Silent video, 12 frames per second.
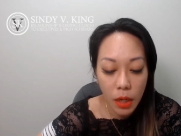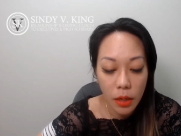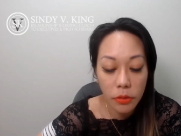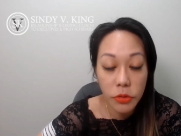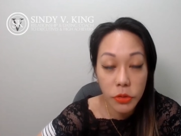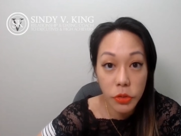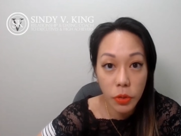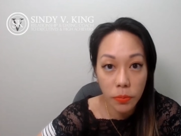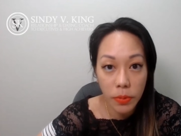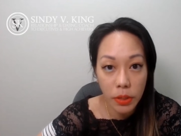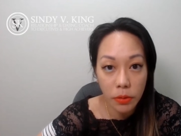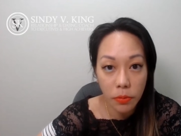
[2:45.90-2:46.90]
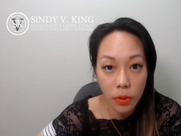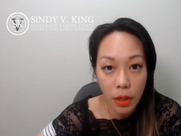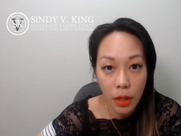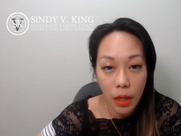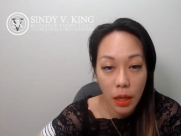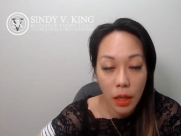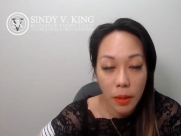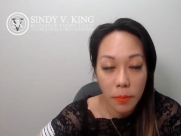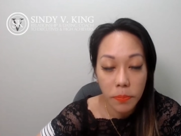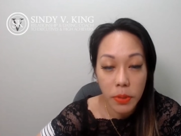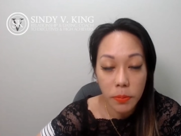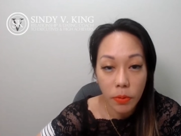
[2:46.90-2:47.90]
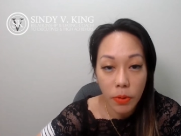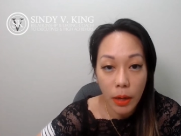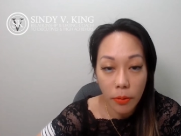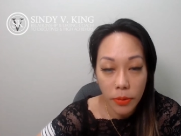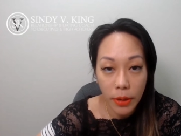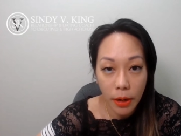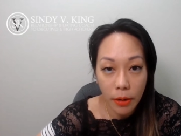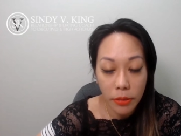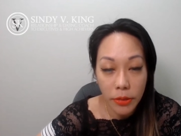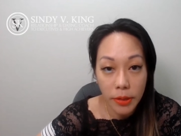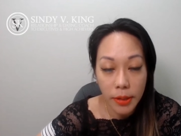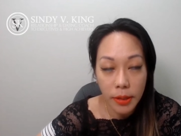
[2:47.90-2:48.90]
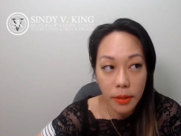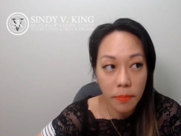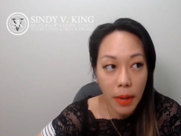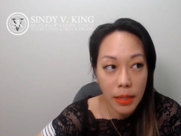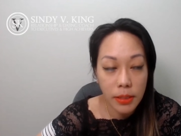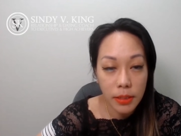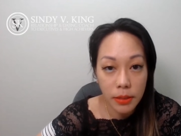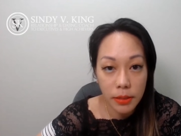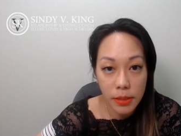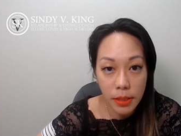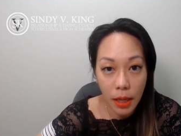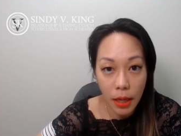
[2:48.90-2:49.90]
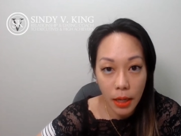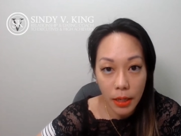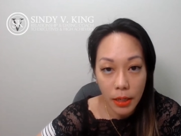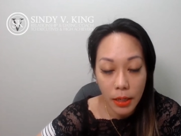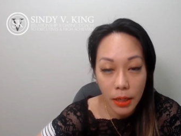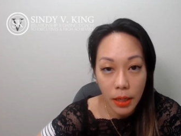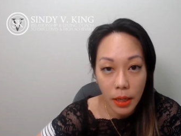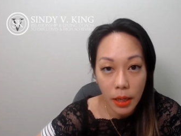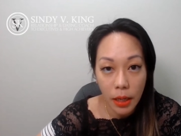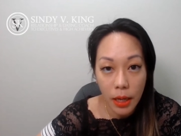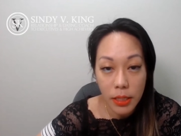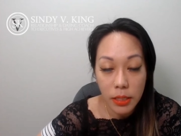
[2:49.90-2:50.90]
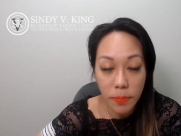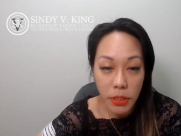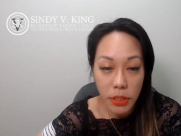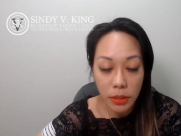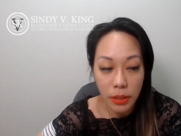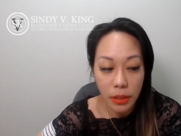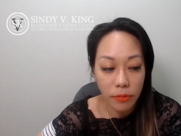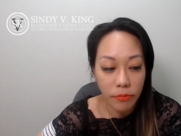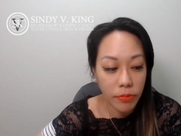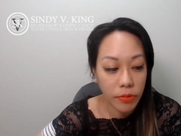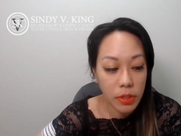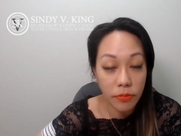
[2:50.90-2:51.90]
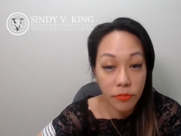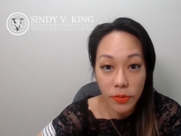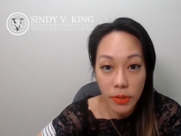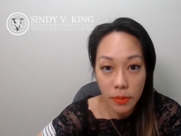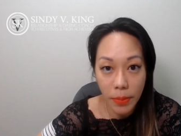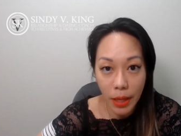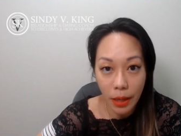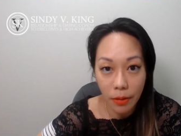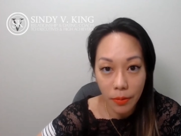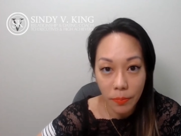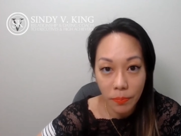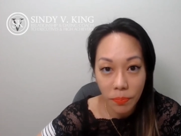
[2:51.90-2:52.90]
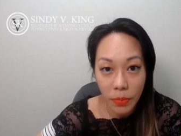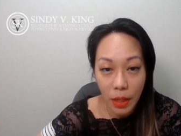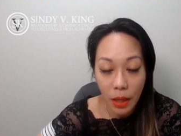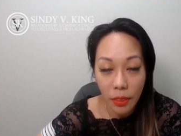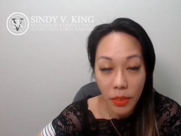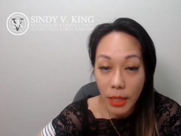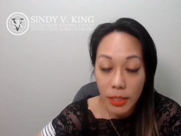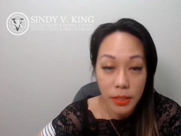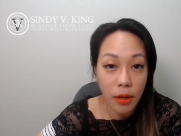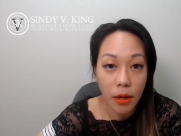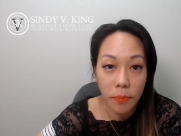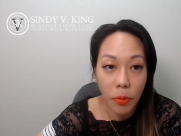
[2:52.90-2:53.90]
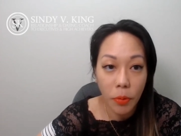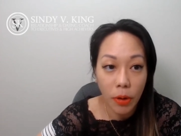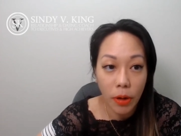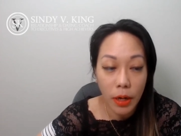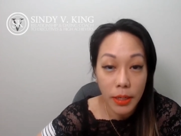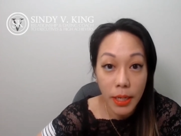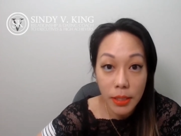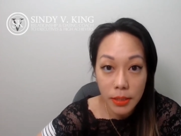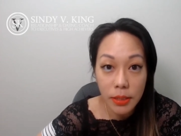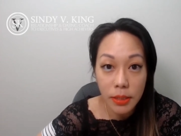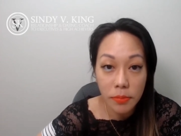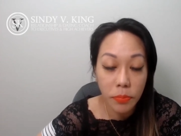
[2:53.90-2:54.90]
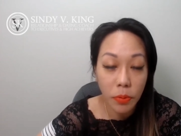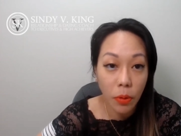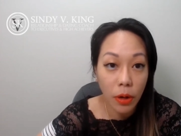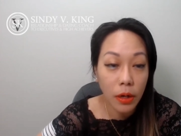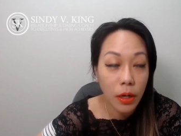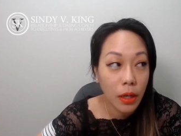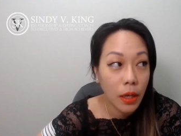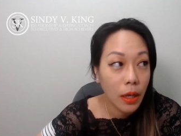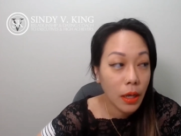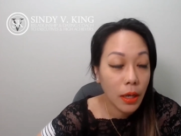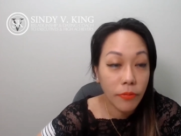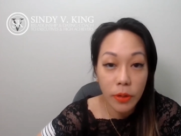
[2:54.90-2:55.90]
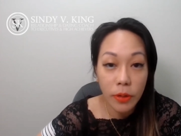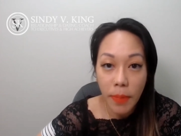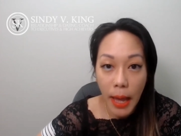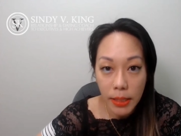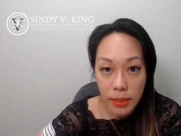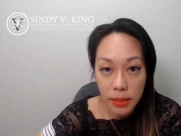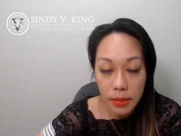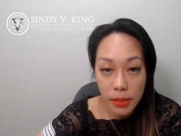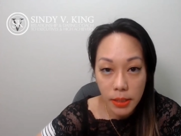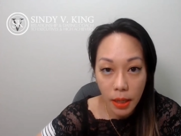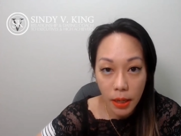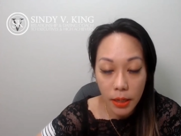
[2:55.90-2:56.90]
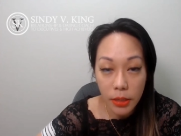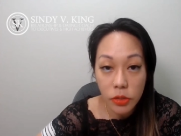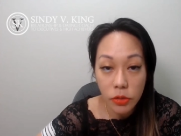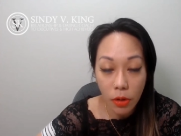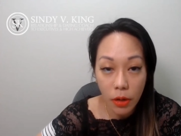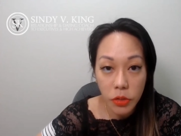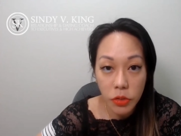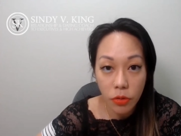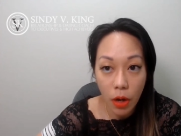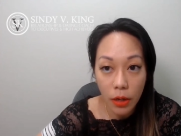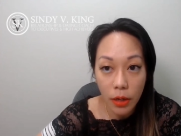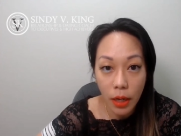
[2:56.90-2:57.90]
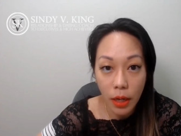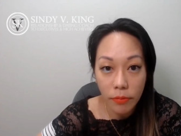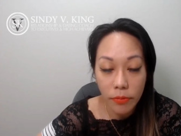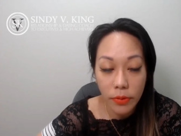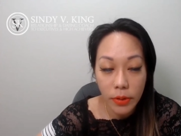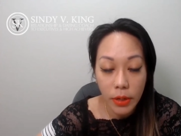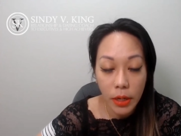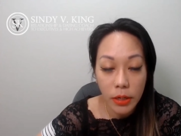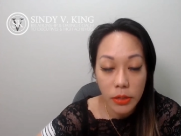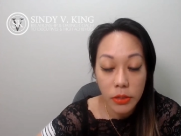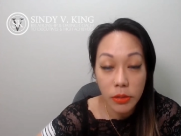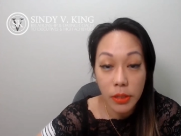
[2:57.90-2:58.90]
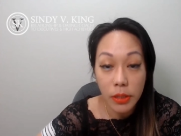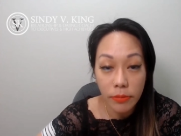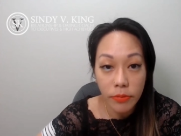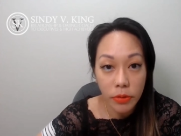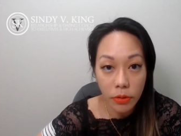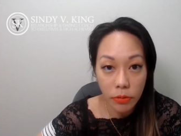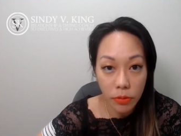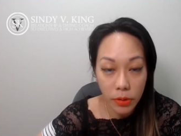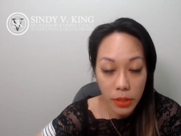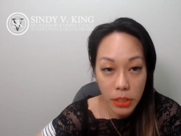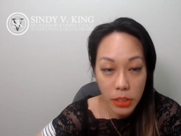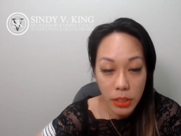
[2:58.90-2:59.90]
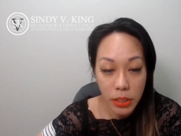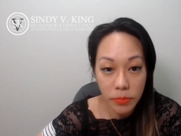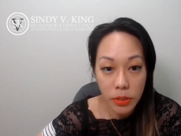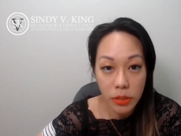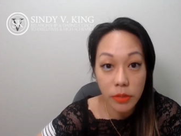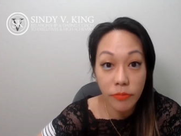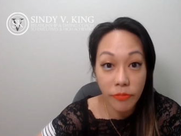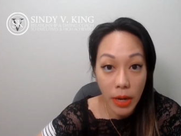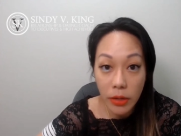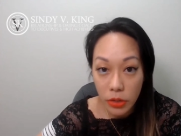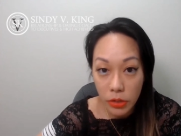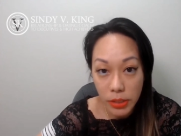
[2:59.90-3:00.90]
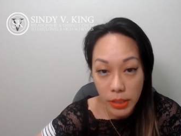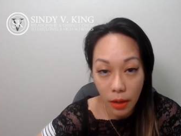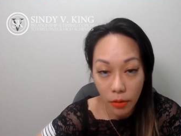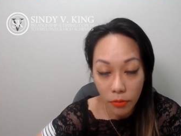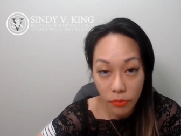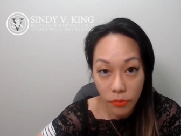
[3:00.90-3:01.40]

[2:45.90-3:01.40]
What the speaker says: There's so many people out there thinking the masculine side, especially if it's a female, that it's not important. Yes, it is important. If your masculine side is not strong enough to leave the relationship, to defend yourself,